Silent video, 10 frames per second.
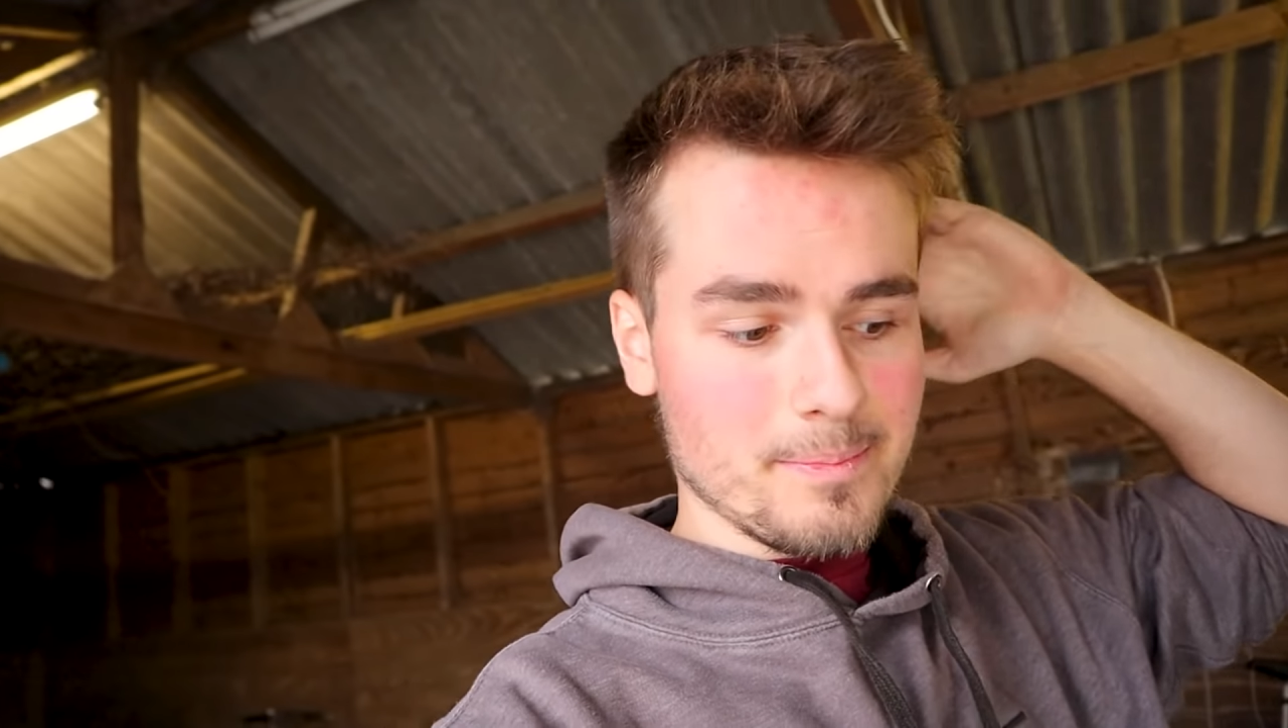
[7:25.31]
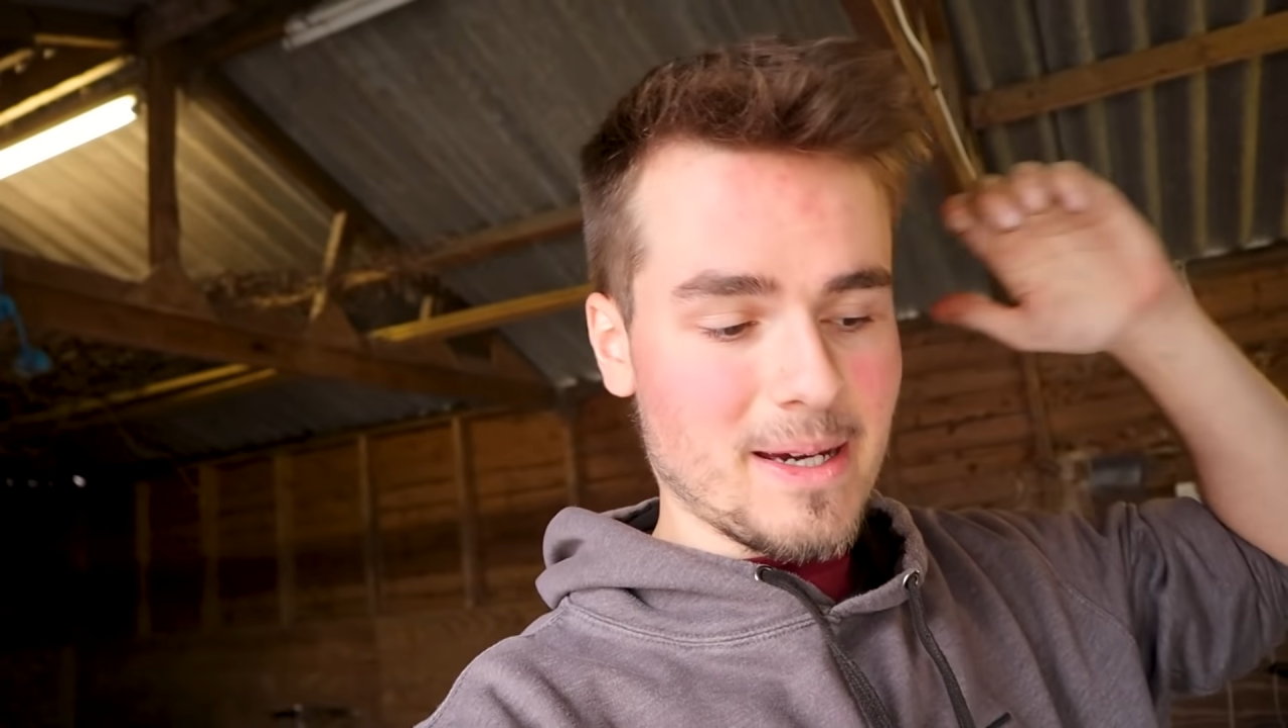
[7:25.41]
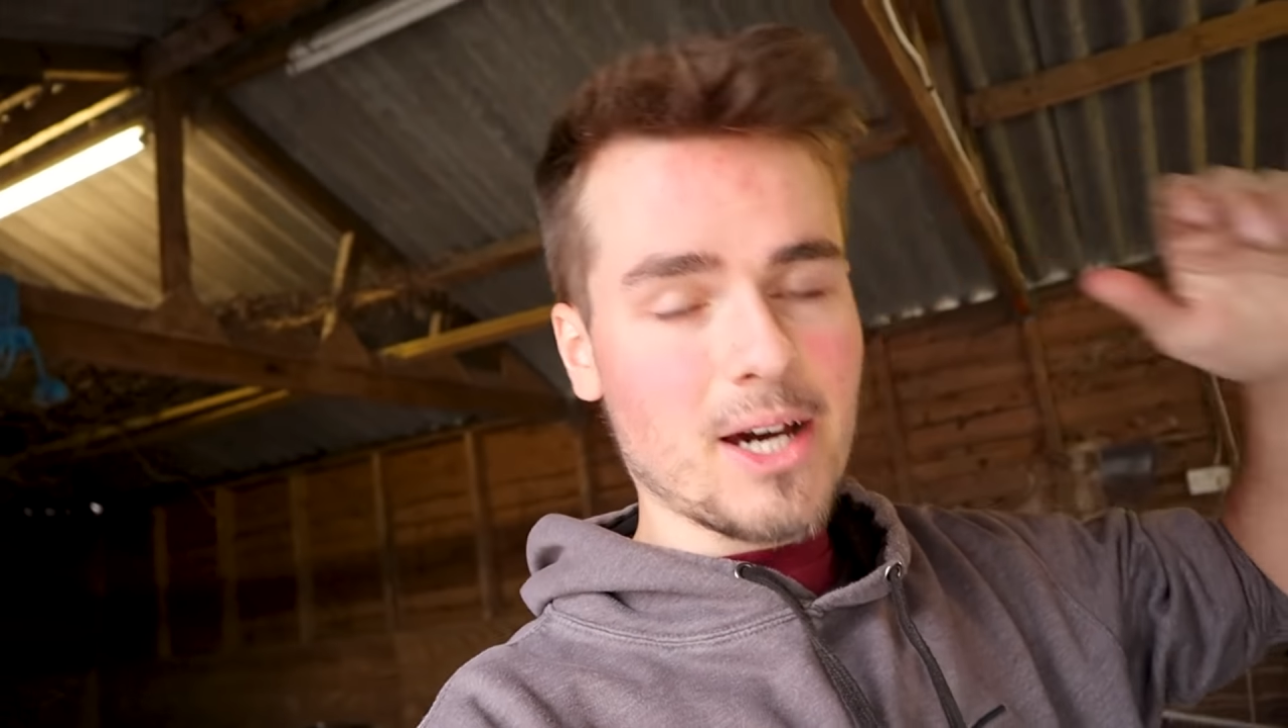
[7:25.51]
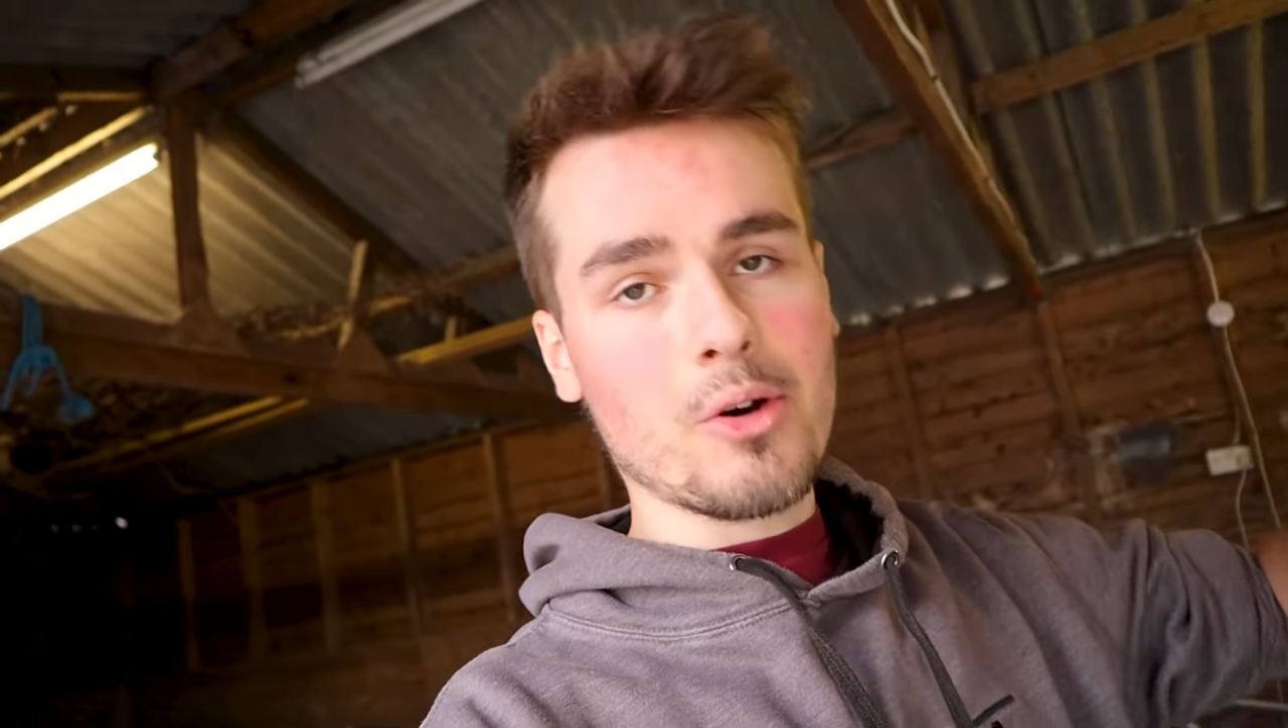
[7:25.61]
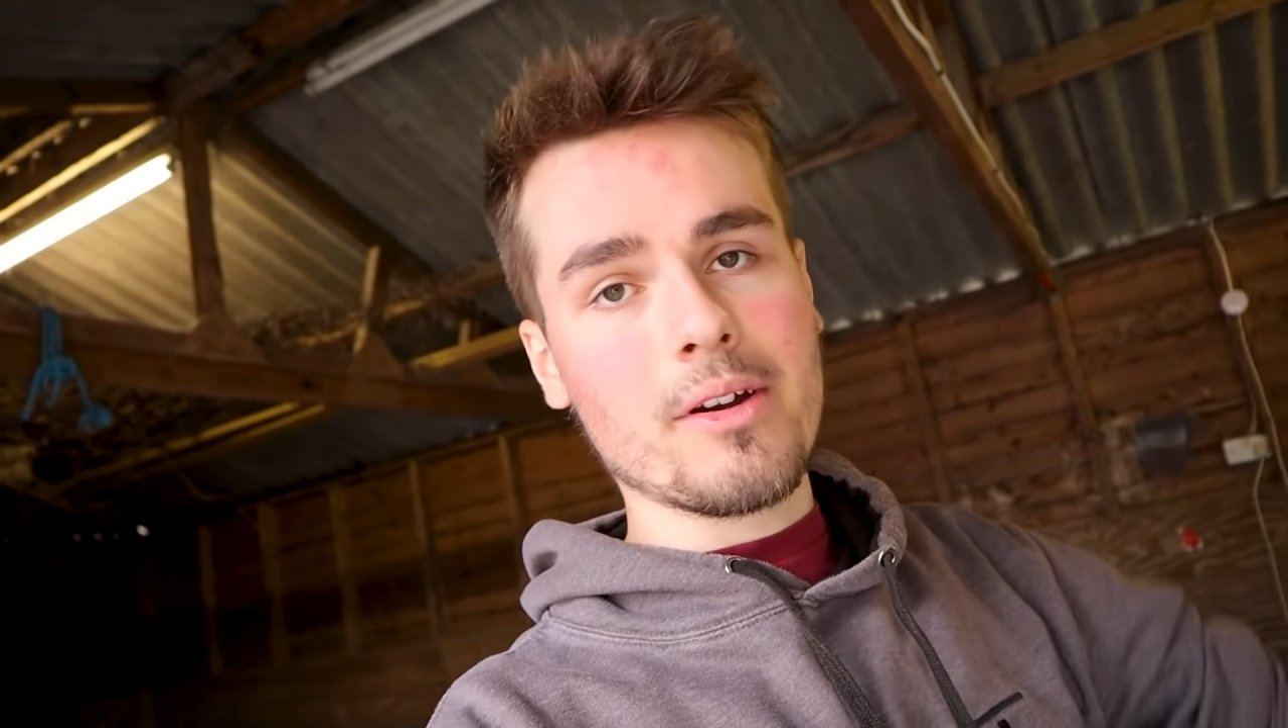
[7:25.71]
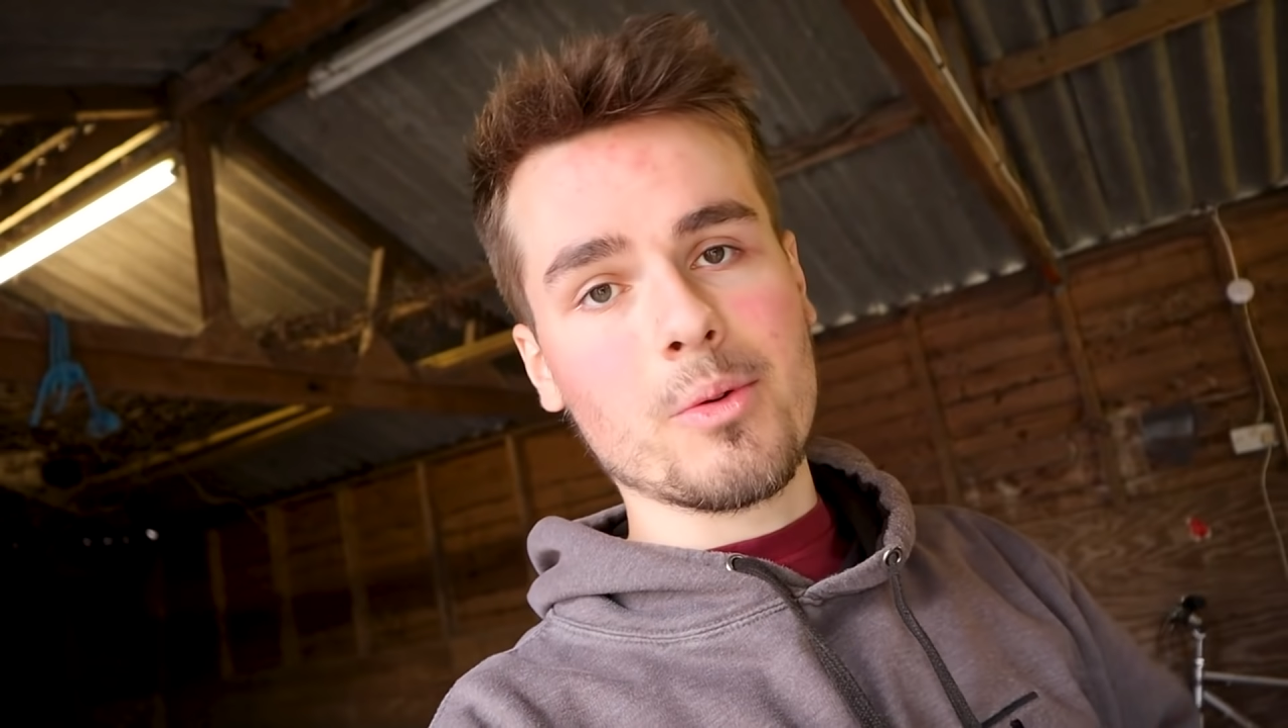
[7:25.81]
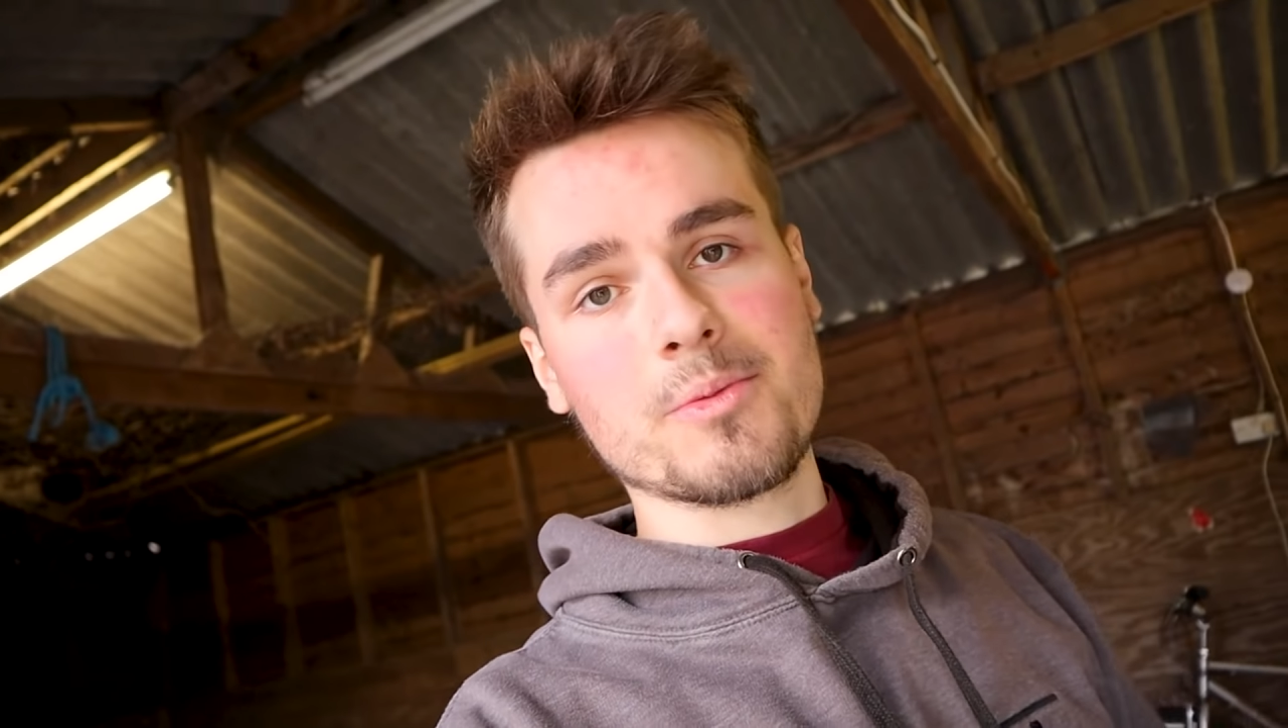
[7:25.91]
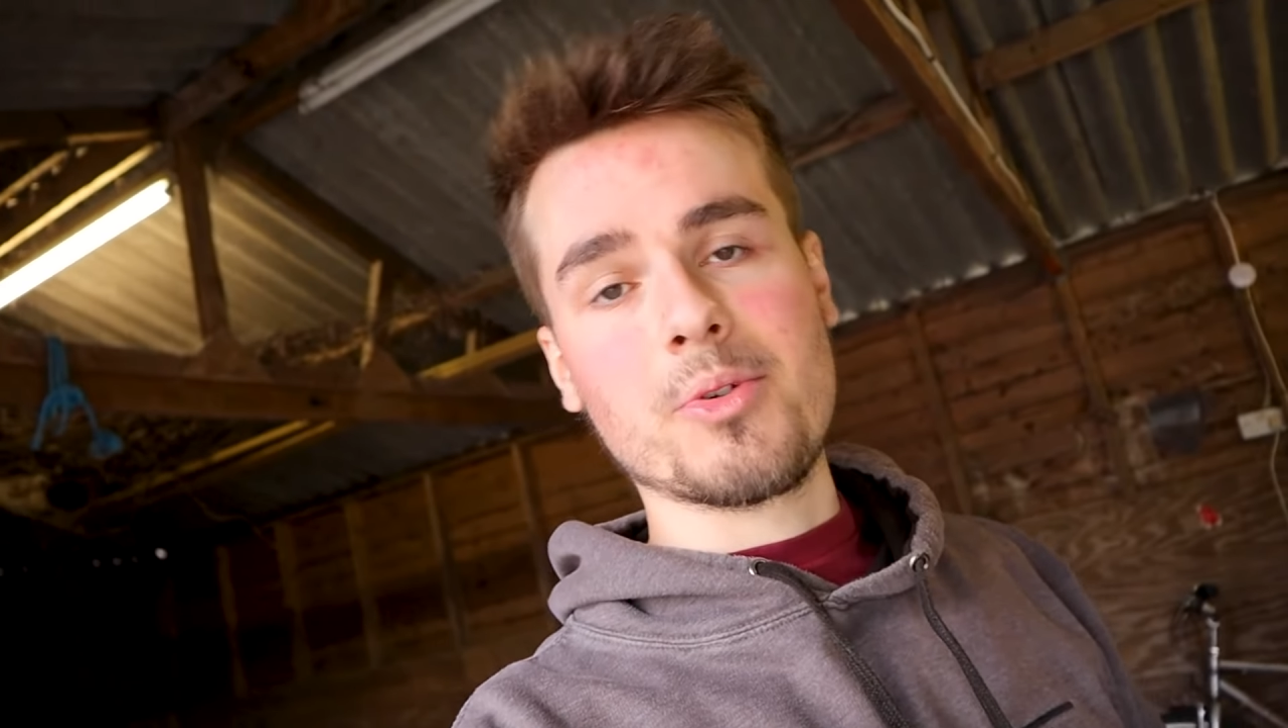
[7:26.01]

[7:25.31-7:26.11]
power it was